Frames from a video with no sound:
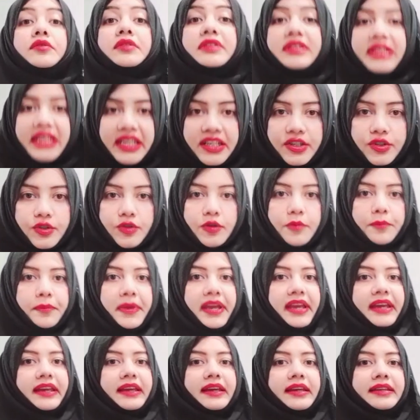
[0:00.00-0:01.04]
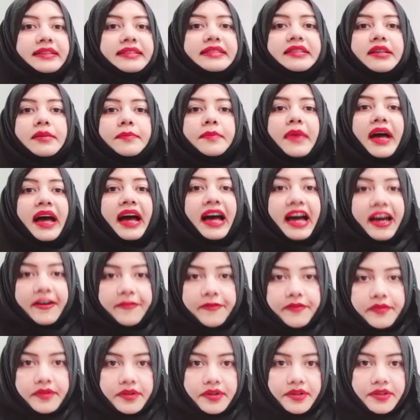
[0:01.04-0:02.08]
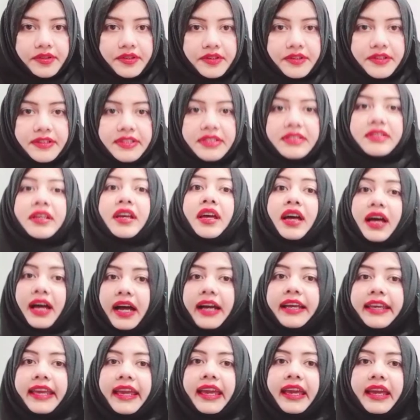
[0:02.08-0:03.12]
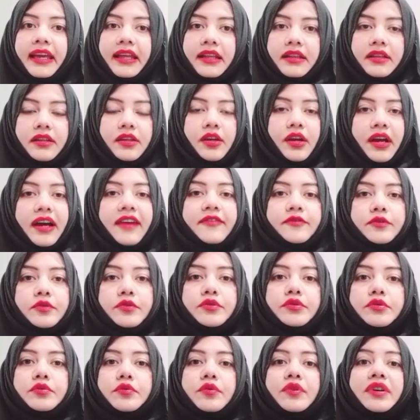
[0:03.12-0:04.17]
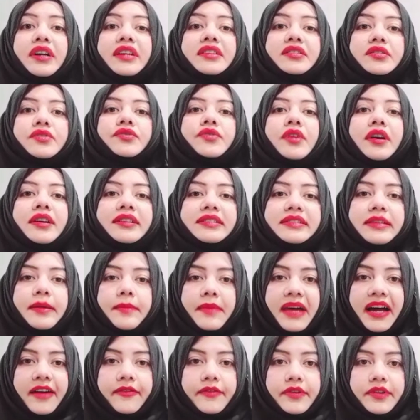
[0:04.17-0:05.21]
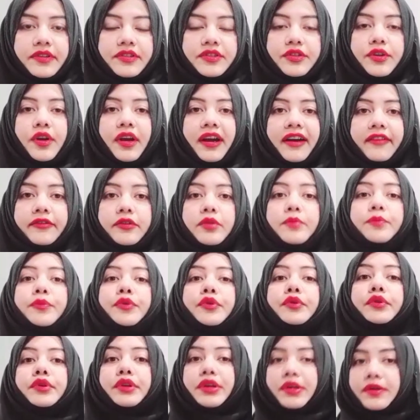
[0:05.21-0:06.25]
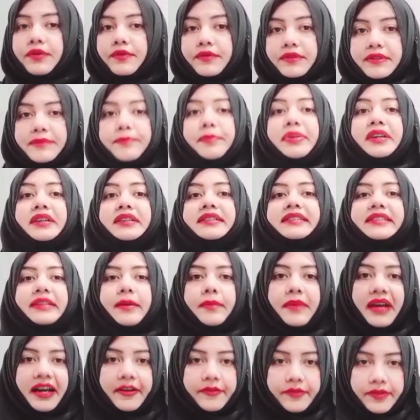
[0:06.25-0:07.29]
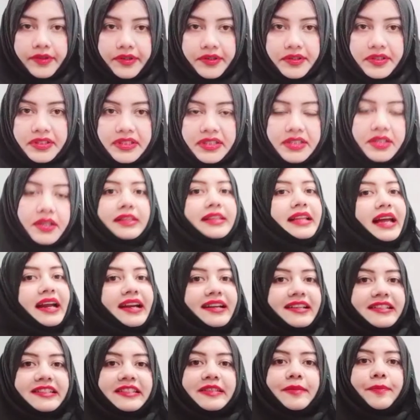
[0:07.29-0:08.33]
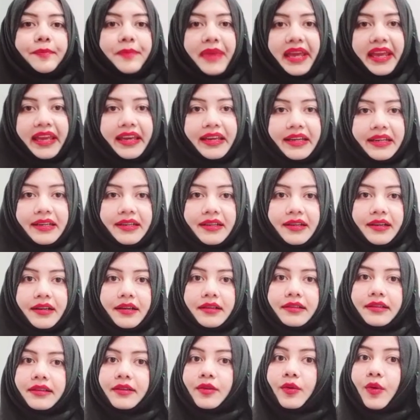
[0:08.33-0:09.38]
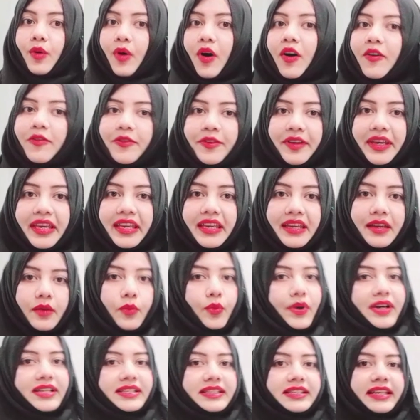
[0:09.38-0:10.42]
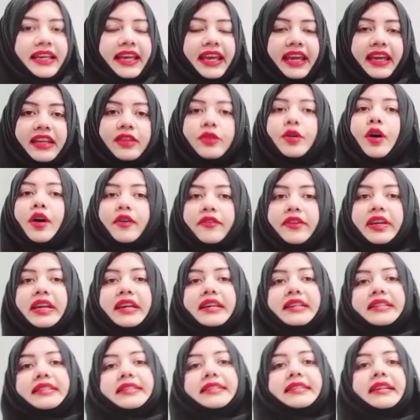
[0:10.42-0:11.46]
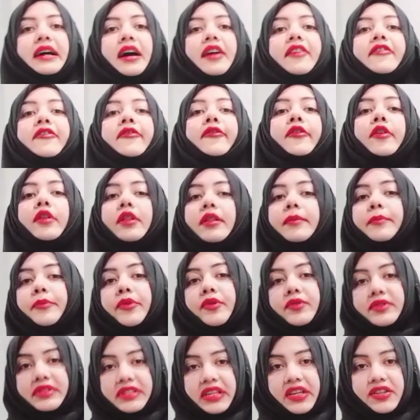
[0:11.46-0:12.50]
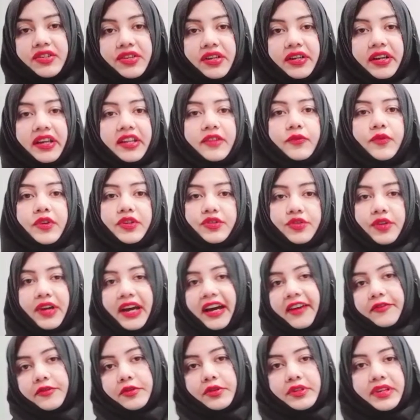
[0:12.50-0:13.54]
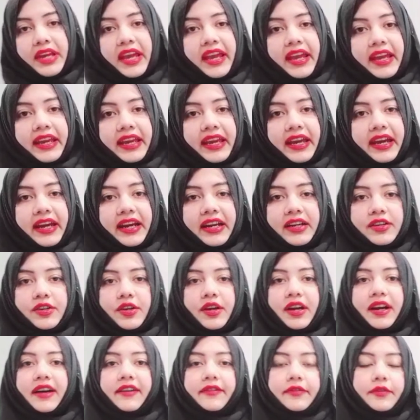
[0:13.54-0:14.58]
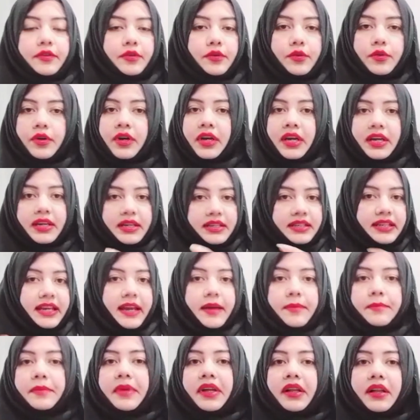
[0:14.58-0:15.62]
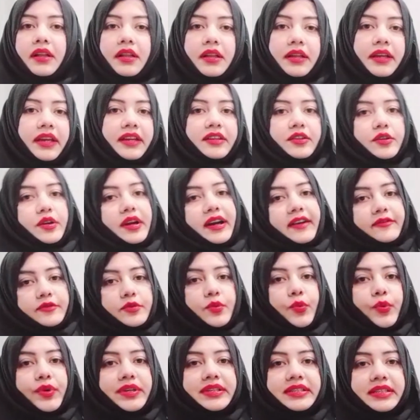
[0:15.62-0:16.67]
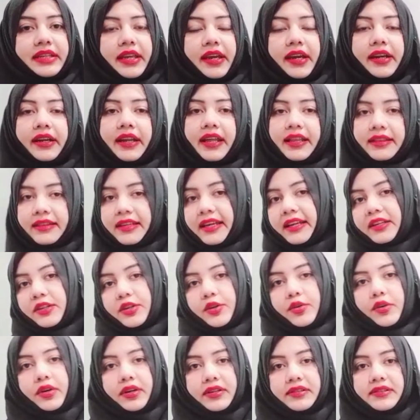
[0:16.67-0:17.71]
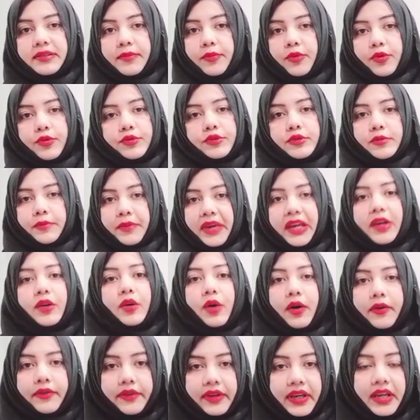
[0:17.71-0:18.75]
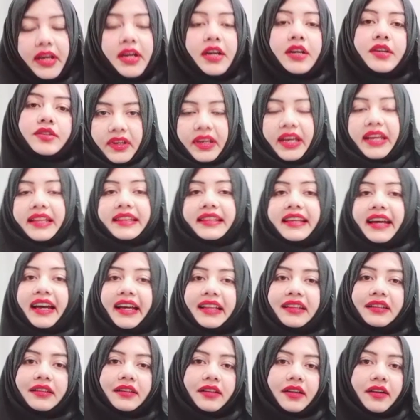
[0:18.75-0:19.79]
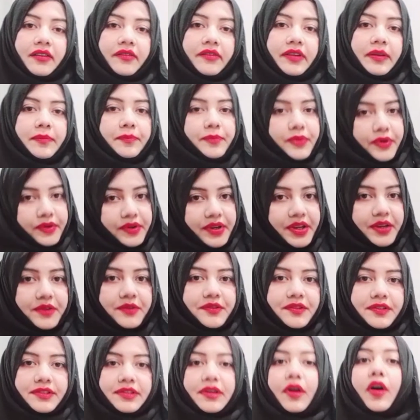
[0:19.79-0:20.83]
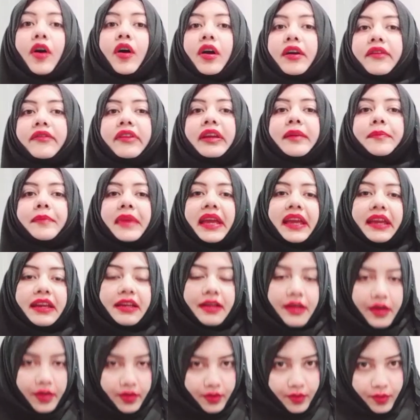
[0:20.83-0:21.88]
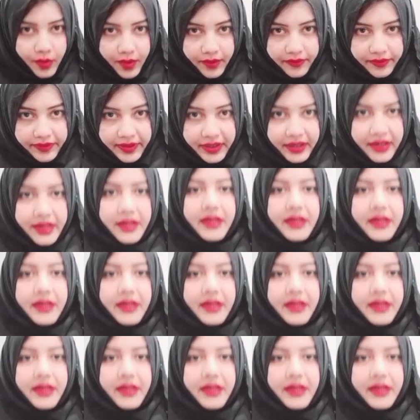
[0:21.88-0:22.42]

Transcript: need to make some efforts. Again, you have to construct some efforts. You have to produce, build some efforts. Let's make coffee. Once again, coffee is a full procedure in which you have to take it, you have to take milk and you have to whisk it, and then you are supposed to make coffee. And then we produce or we make coffee.